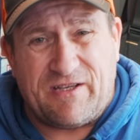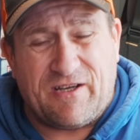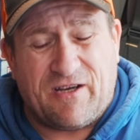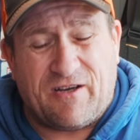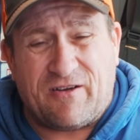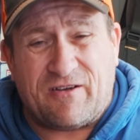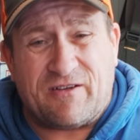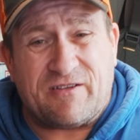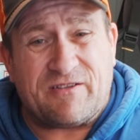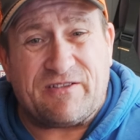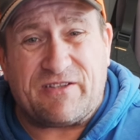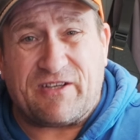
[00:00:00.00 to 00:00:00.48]

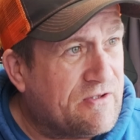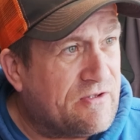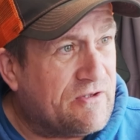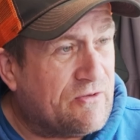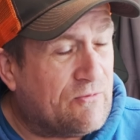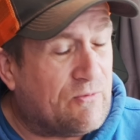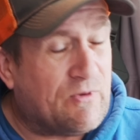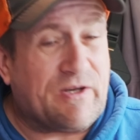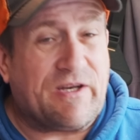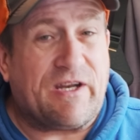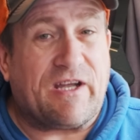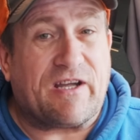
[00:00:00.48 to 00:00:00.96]

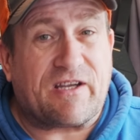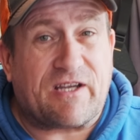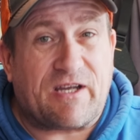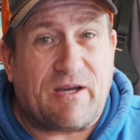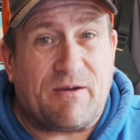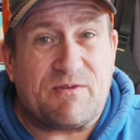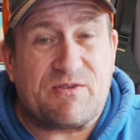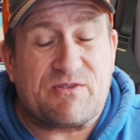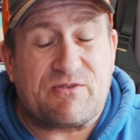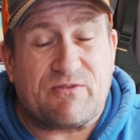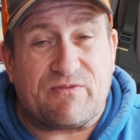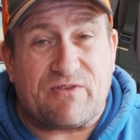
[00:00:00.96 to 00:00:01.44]
The one that
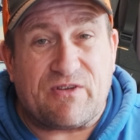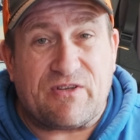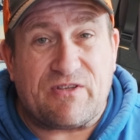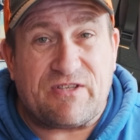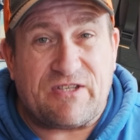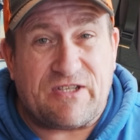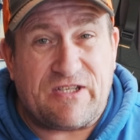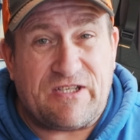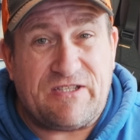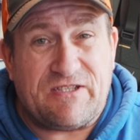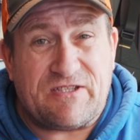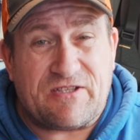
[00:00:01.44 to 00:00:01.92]
comes with the
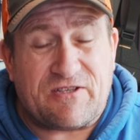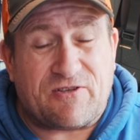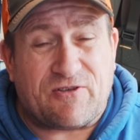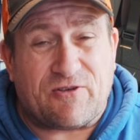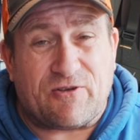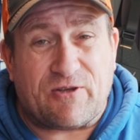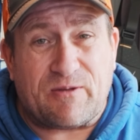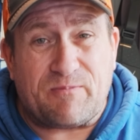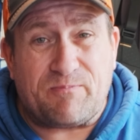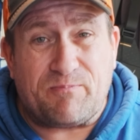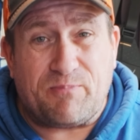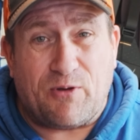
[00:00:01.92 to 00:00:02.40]

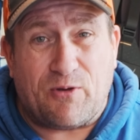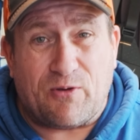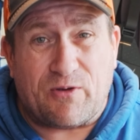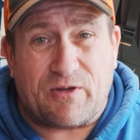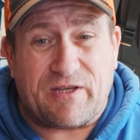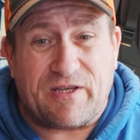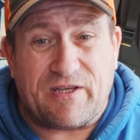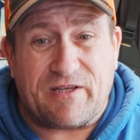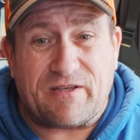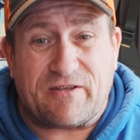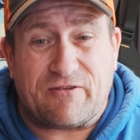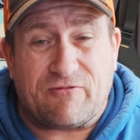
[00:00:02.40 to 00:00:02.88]
DJI
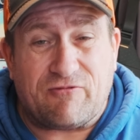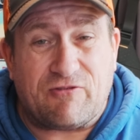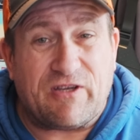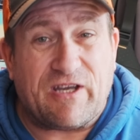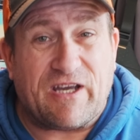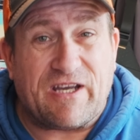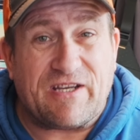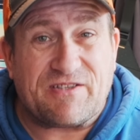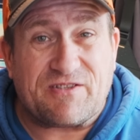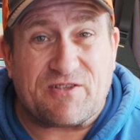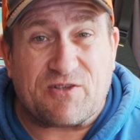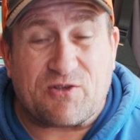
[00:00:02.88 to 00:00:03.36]
Pocket
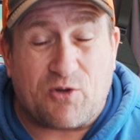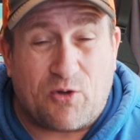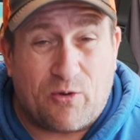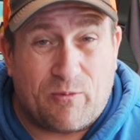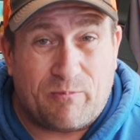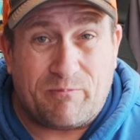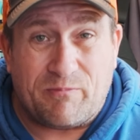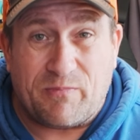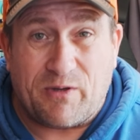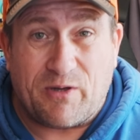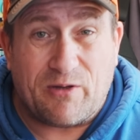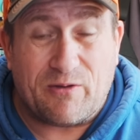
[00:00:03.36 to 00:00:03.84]
Creator
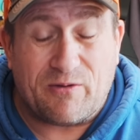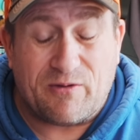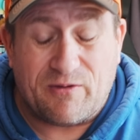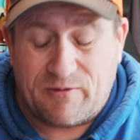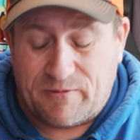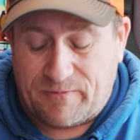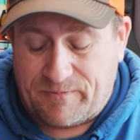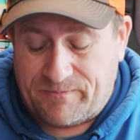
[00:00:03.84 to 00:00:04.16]
combo.